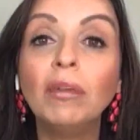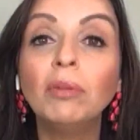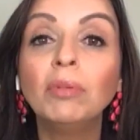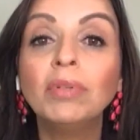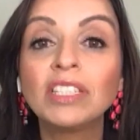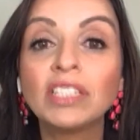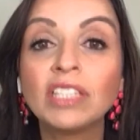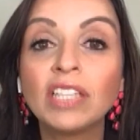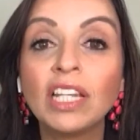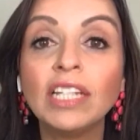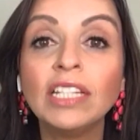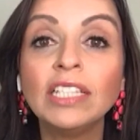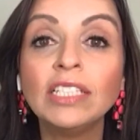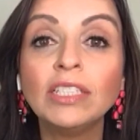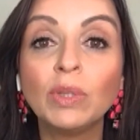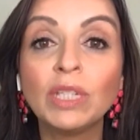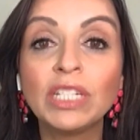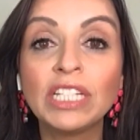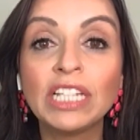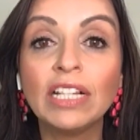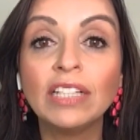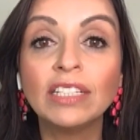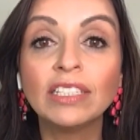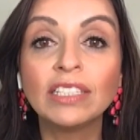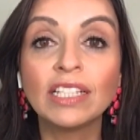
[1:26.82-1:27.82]
animal studies,
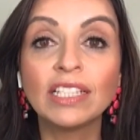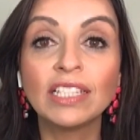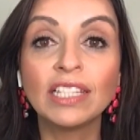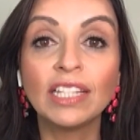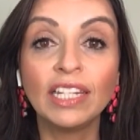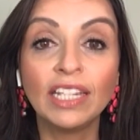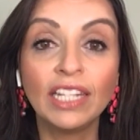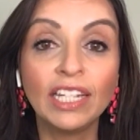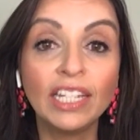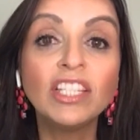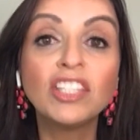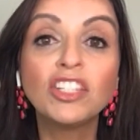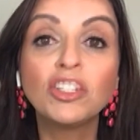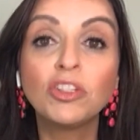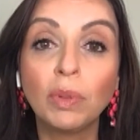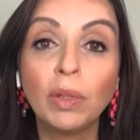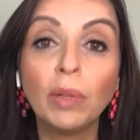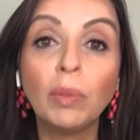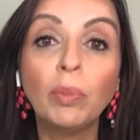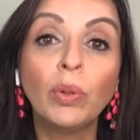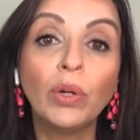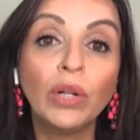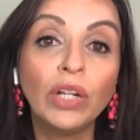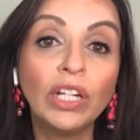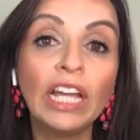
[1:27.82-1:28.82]
it tells us it needs to
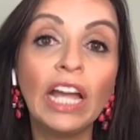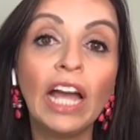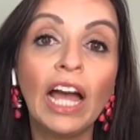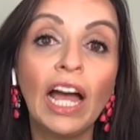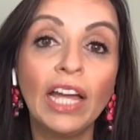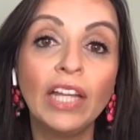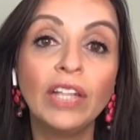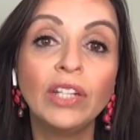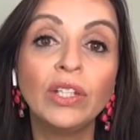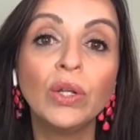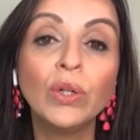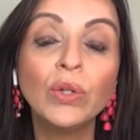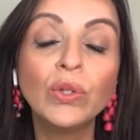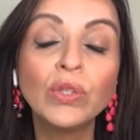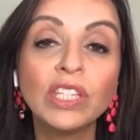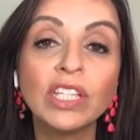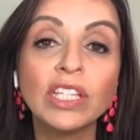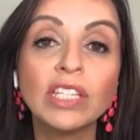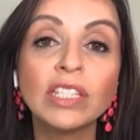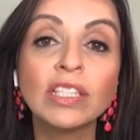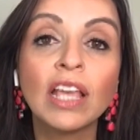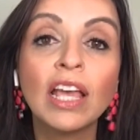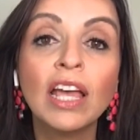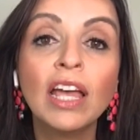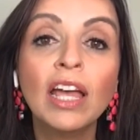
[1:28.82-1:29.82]
be pretty high
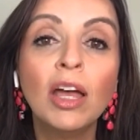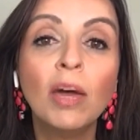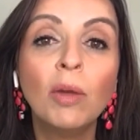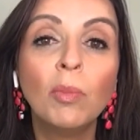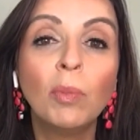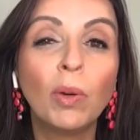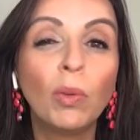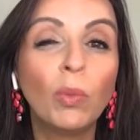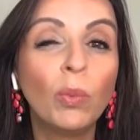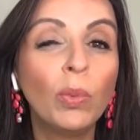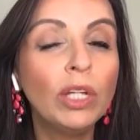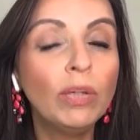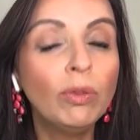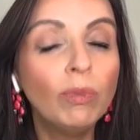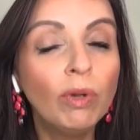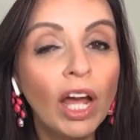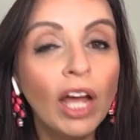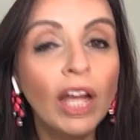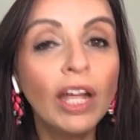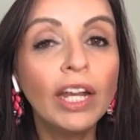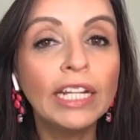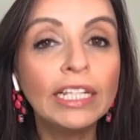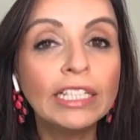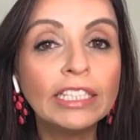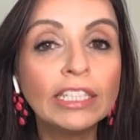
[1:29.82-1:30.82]
doses, but we're
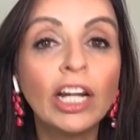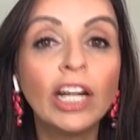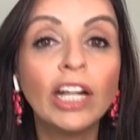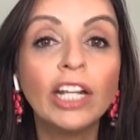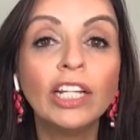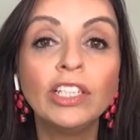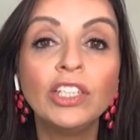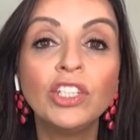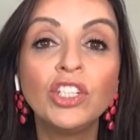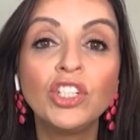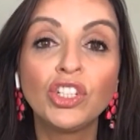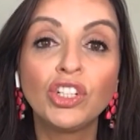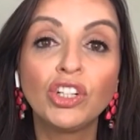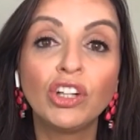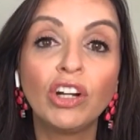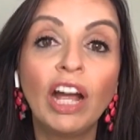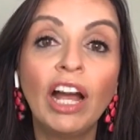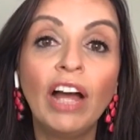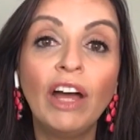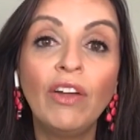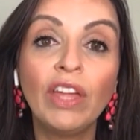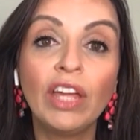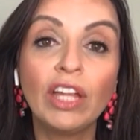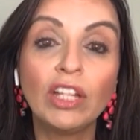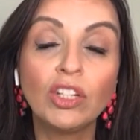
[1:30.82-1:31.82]
not entirely sure
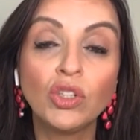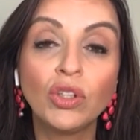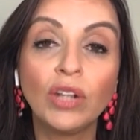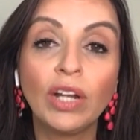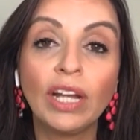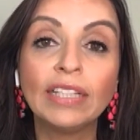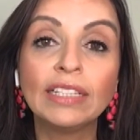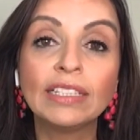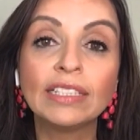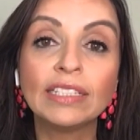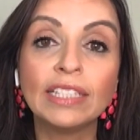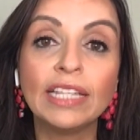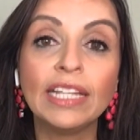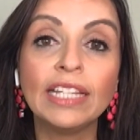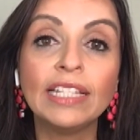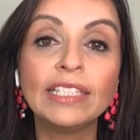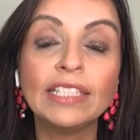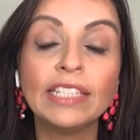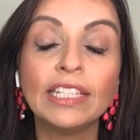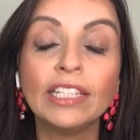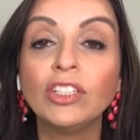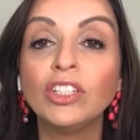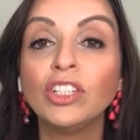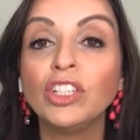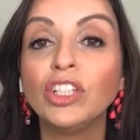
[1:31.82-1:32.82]
how that translates
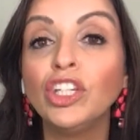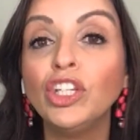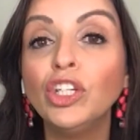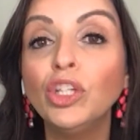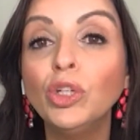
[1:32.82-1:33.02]
into